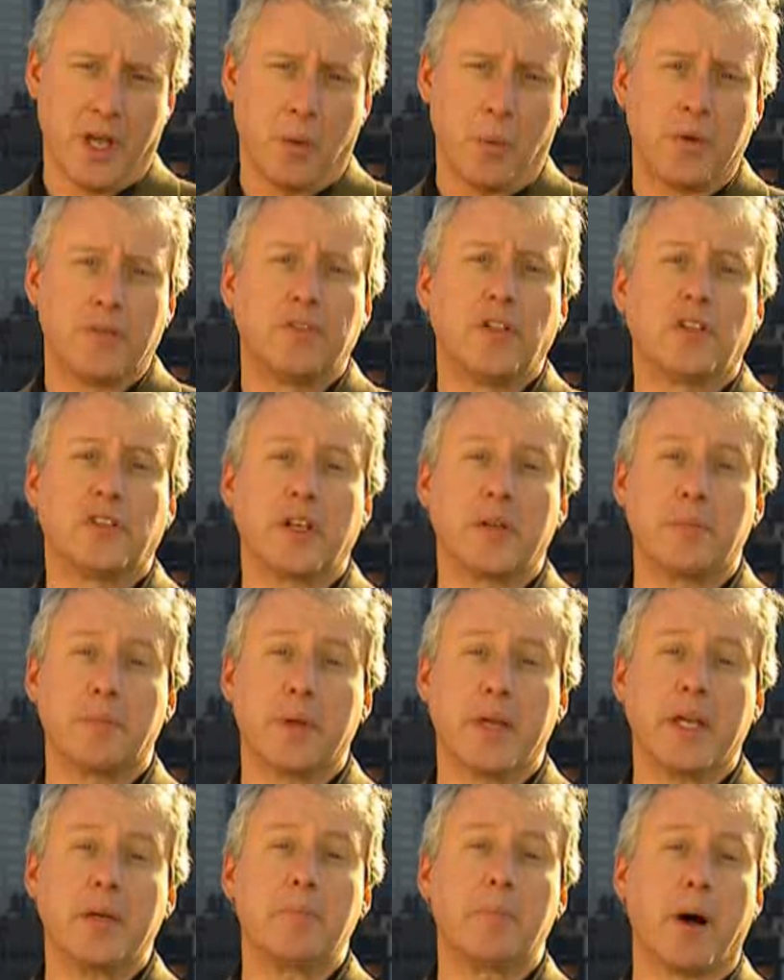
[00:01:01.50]
We've looked at
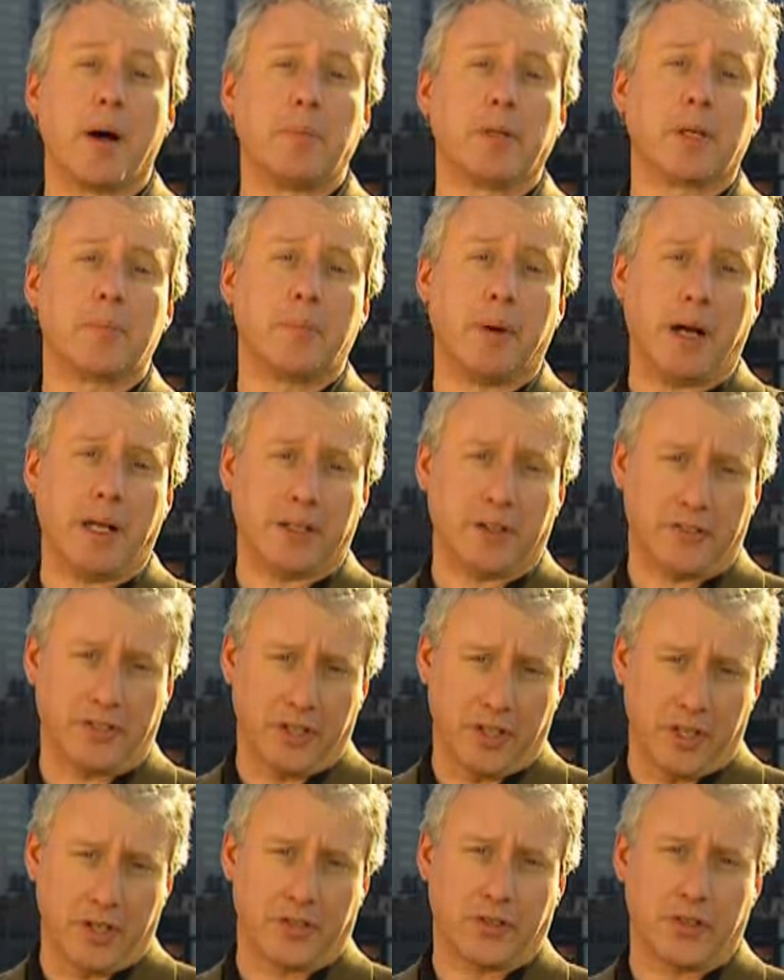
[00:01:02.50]
big public
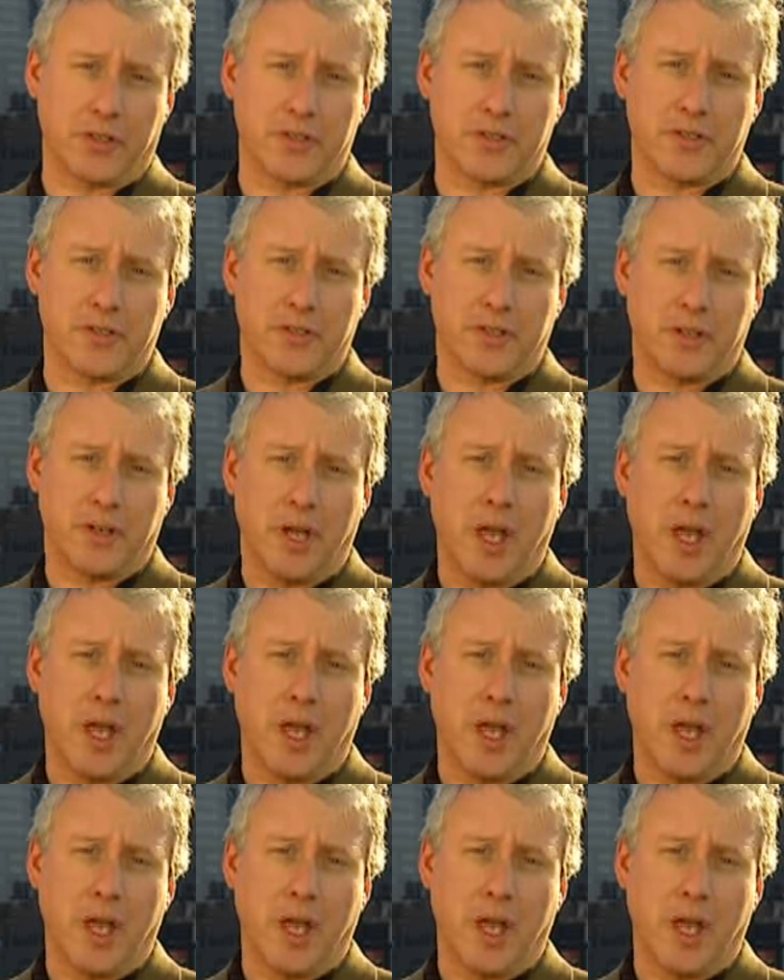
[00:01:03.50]
policy issues.